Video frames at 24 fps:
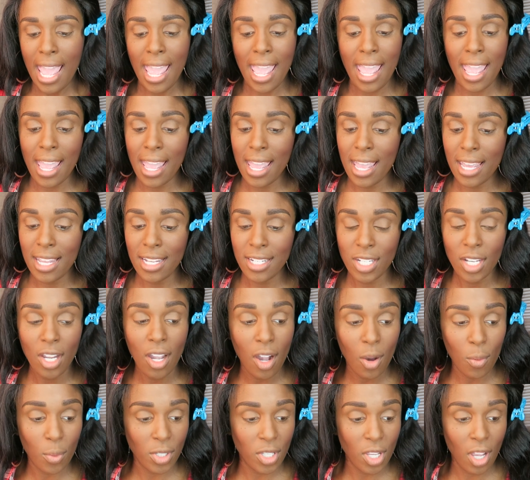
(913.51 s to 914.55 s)
And
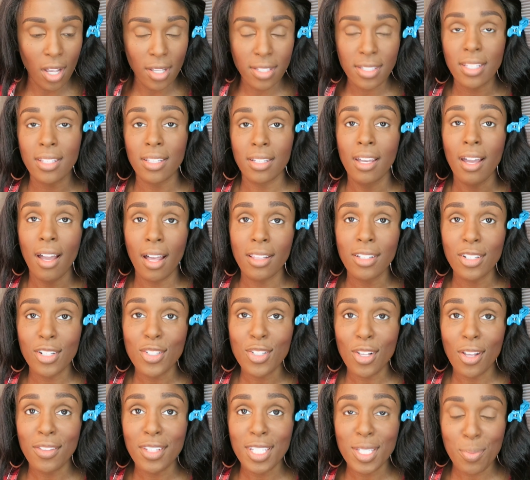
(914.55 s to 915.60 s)
y'all, when y'all see the
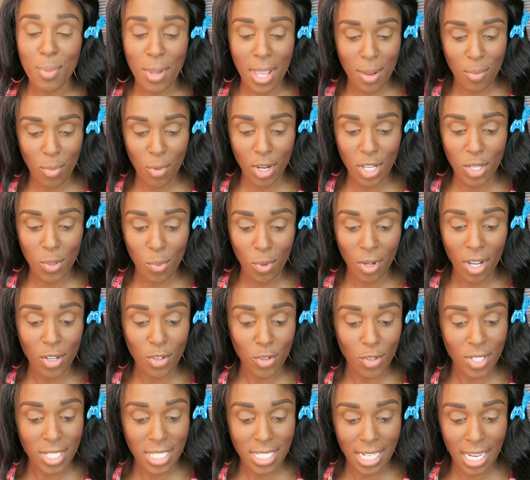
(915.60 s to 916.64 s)
colors on this bad boy, you will
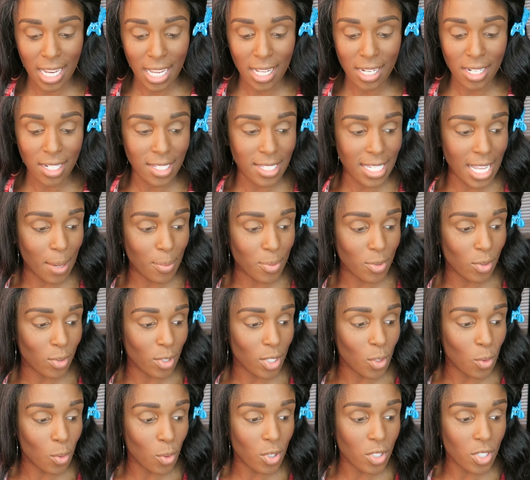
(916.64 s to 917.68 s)
understand it is
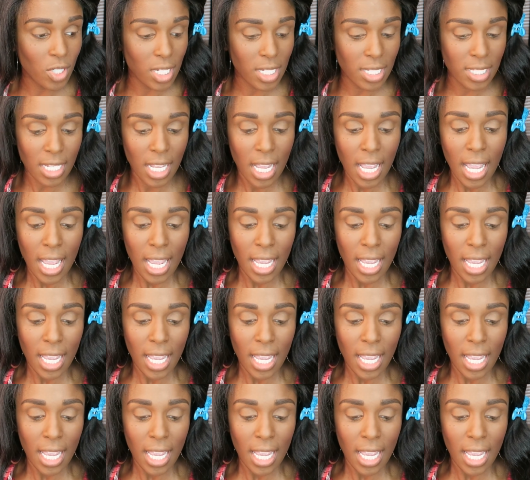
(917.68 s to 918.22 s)
absolutely gorgeous.